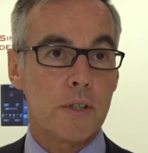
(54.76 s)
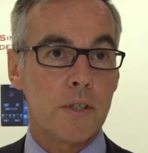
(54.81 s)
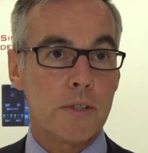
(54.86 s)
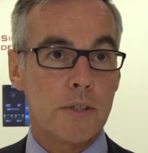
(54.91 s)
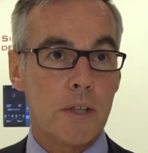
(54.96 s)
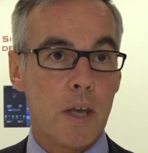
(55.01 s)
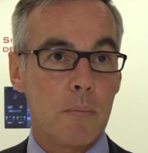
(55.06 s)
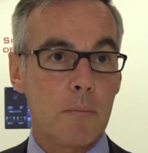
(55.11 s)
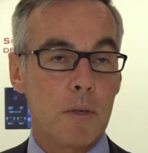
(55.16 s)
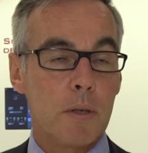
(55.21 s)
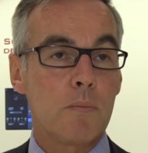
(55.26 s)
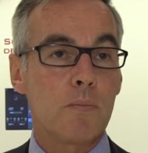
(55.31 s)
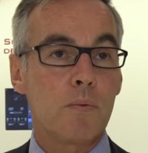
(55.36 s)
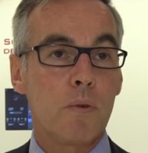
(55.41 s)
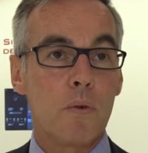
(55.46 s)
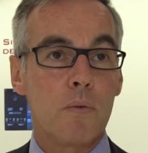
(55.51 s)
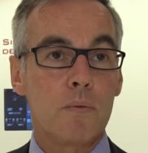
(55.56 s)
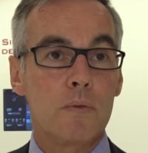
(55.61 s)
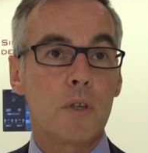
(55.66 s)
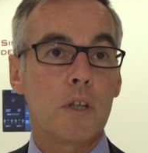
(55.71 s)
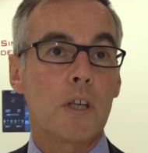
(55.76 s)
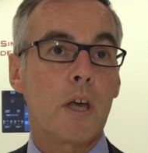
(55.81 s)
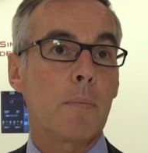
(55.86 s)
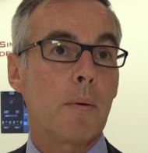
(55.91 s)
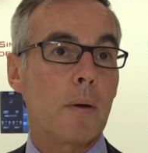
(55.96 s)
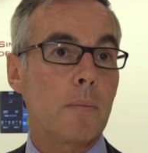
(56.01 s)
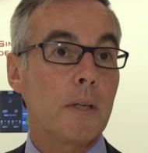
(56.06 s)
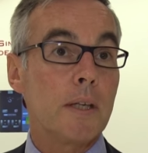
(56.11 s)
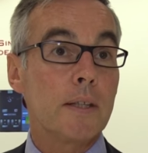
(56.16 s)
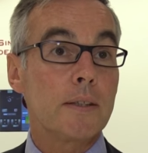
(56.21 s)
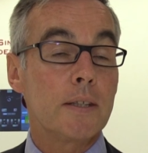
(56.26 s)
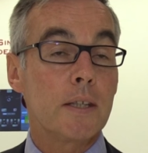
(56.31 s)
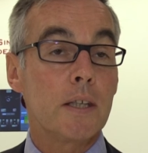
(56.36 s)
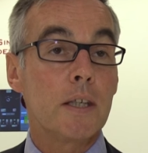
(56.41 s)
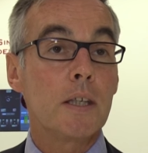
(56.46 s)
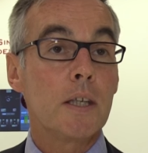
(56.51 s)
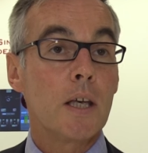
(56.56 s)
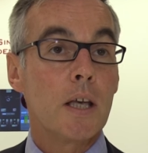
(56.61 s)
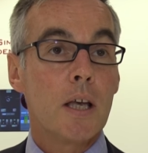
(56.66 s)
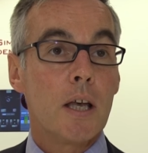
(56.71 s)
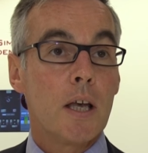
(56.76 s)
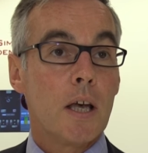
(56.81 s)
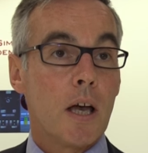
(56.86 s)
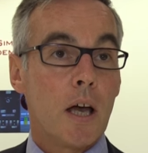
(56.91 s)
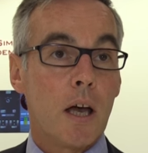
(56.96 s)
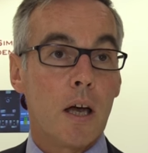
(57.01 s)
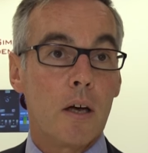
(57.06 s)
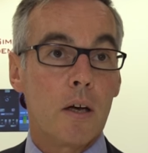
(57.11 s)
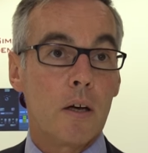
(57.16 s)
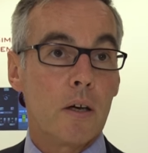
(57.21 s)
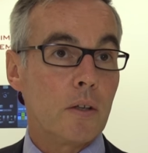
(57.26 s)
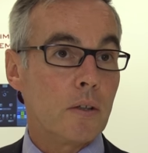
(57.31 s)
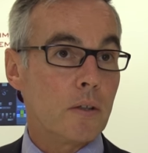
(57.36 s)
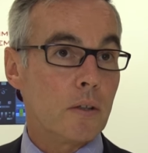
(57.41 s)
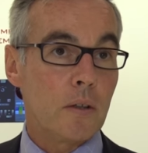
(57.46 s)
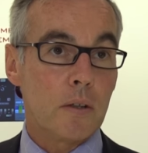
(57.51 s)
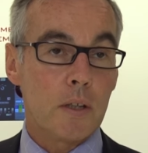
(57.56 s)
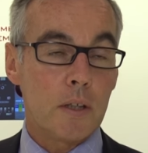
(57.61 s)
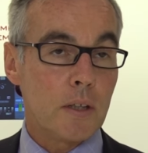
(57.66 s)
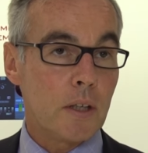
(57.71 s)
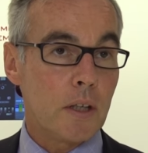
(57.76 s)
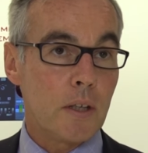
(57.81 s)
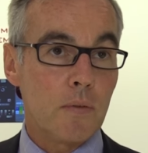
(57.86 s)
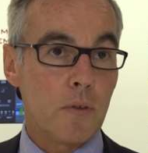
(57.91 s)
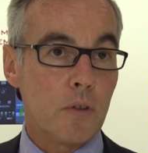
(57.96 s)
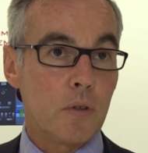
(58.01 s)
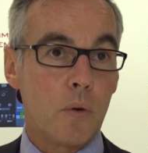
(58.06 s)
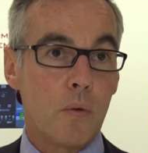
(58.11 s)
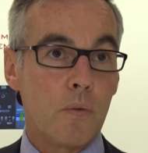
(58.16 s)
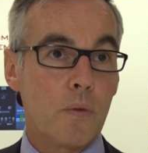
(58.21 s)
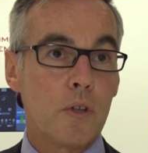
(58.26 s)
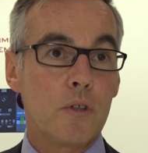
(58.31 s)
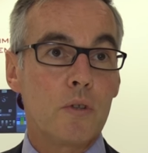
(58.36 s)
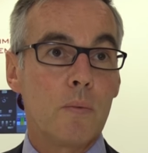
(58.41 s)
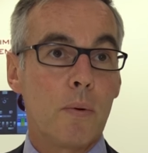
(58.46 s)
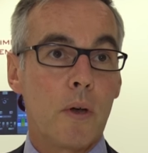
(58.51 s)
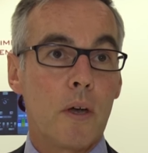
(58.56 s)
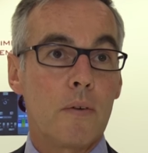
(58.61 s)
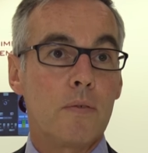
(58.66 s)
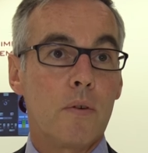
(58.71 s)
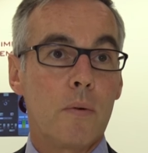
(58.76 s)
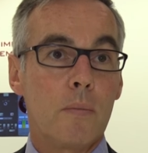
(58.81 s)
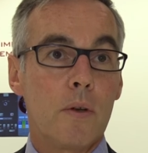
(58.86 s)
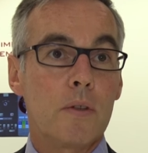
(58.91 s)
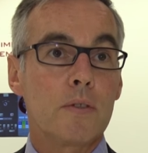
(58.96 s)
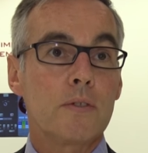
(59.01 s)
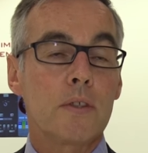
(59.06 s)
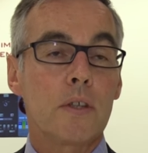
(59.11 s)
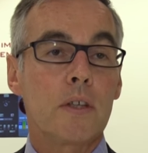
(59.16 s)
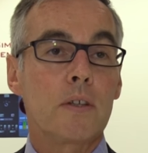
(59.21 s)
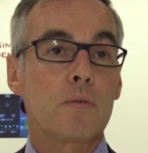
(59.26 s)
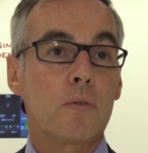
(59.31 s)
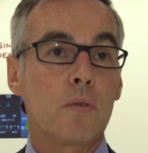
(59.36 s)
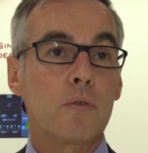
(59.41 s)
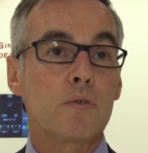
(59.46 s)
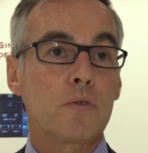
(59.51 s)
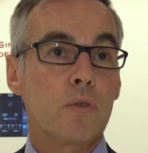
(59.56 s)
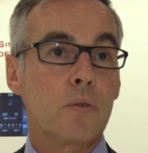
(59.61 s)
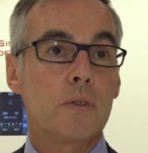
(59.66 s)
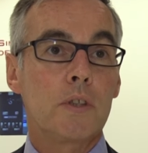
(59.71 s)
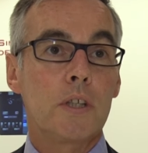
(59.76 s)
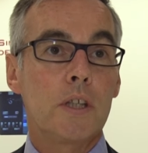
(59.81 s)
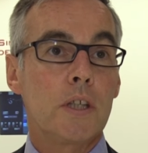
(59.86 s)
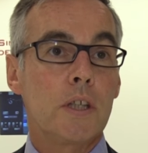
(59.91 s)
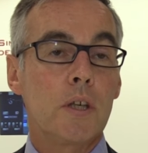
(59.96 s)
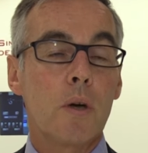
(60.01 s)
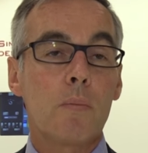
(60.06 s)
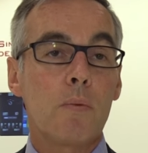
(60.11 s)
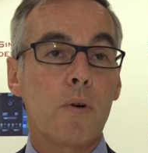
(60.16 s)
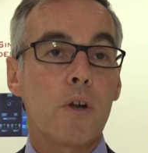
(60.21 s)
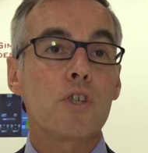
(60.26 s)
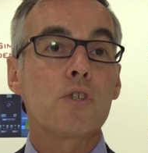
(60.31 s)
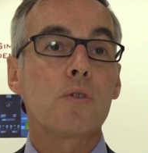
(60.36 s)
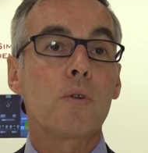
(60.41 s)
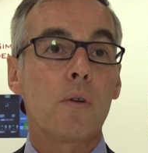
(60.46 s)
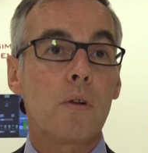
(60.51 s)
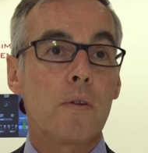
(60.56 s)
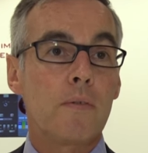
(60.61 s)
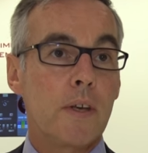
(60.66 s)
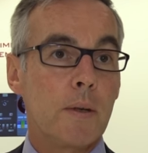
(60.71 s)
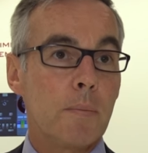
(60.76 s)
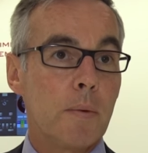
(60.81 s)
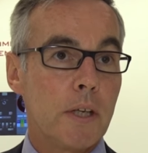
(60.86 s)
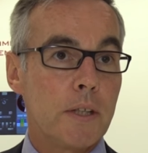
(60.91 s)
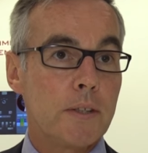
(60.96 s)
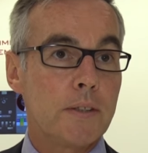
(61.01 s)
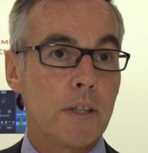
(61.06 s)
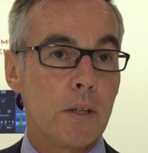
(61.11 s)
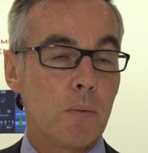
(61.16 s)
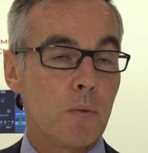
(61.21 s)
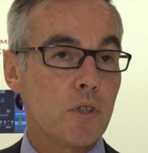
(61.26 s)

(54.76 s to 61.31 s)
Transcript: system, improved the capability. Even over the performance is also the operational availability